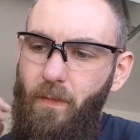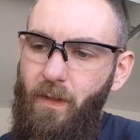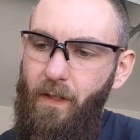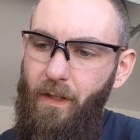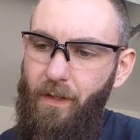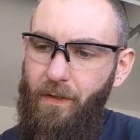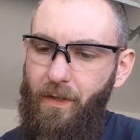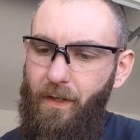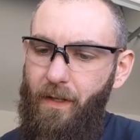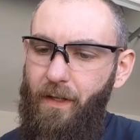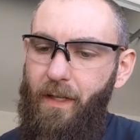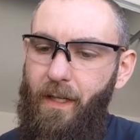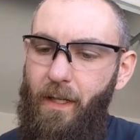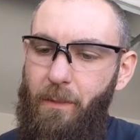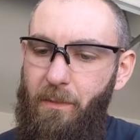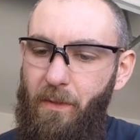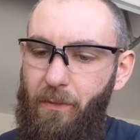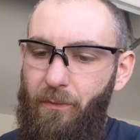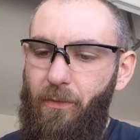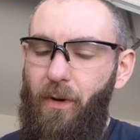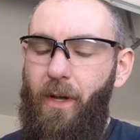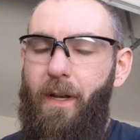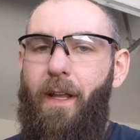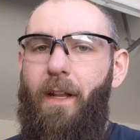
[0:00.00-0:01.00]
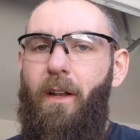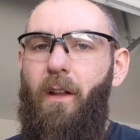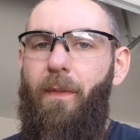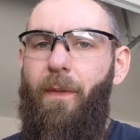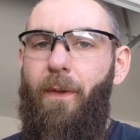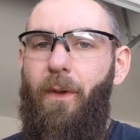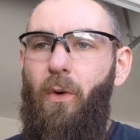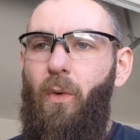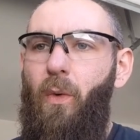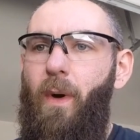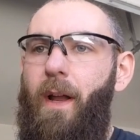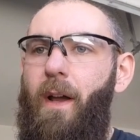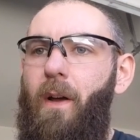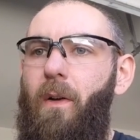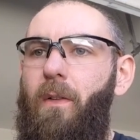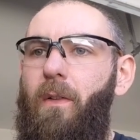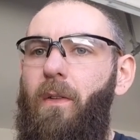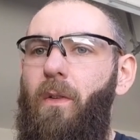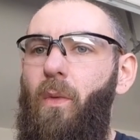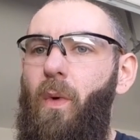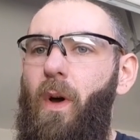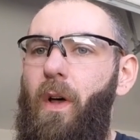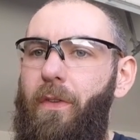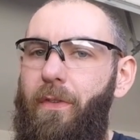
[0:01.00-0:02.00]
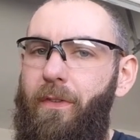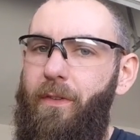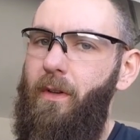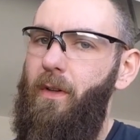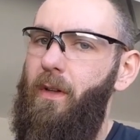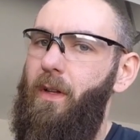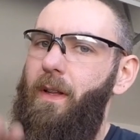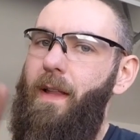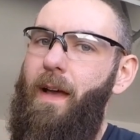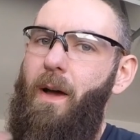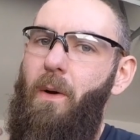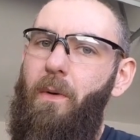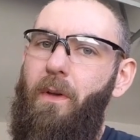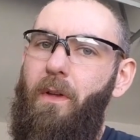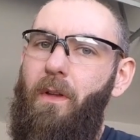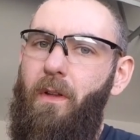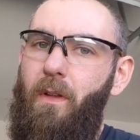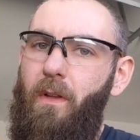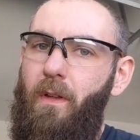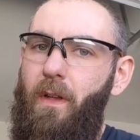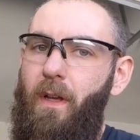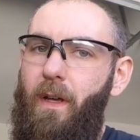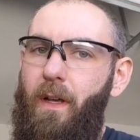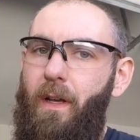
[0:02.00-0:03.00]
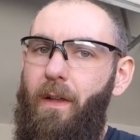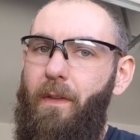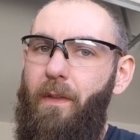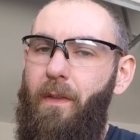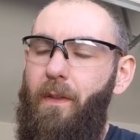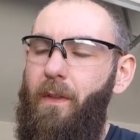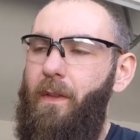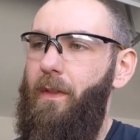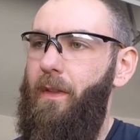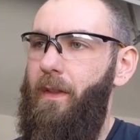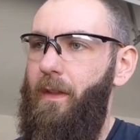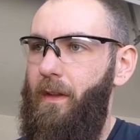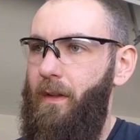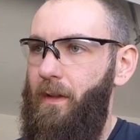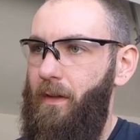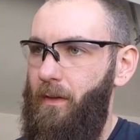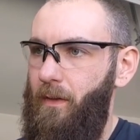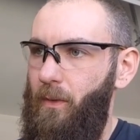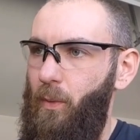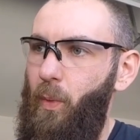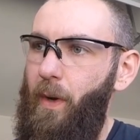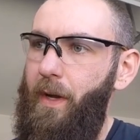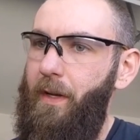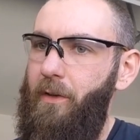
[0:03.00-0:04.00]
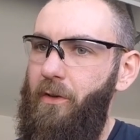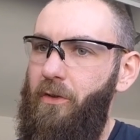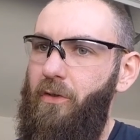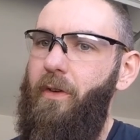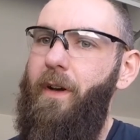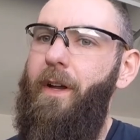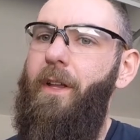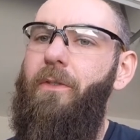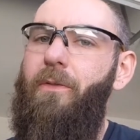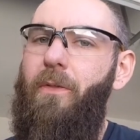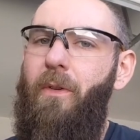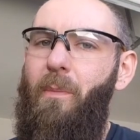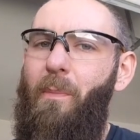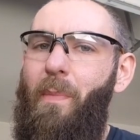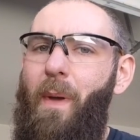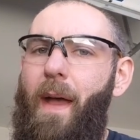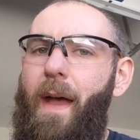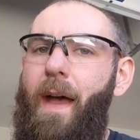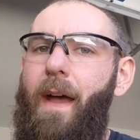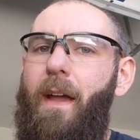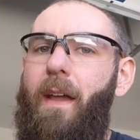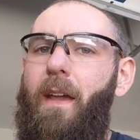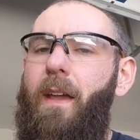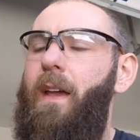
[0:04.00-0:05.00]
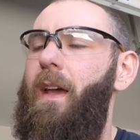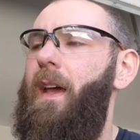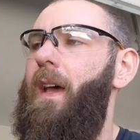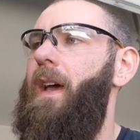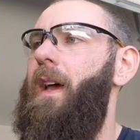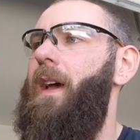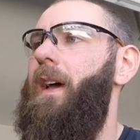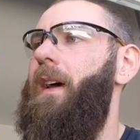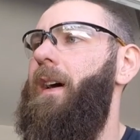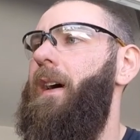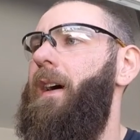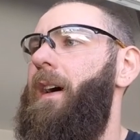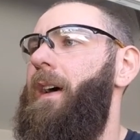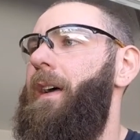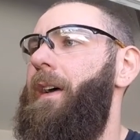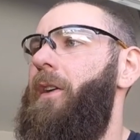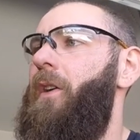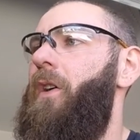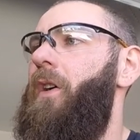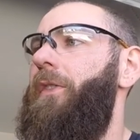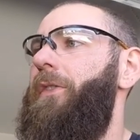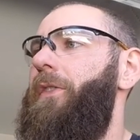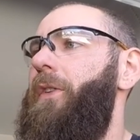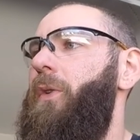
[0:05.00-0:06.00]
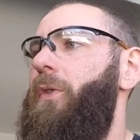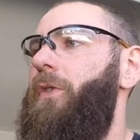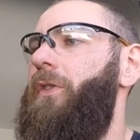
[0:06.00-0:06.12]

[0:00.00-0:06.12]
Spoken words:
it's going to keep the front end on the ground while still allowing the weight to transfer back. It also